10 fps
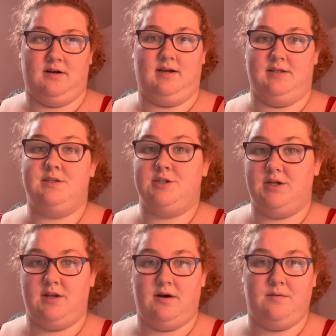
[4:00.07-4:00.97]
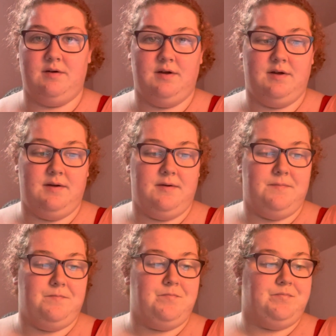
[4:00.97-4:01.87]
kids should know.
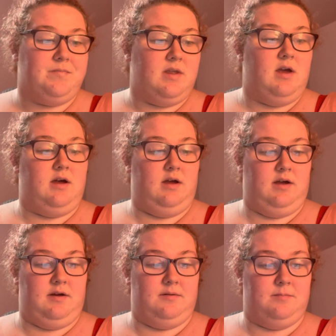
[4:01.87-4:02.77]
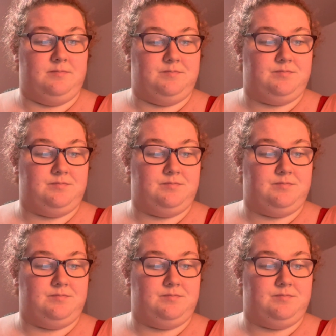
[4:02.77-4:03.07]
And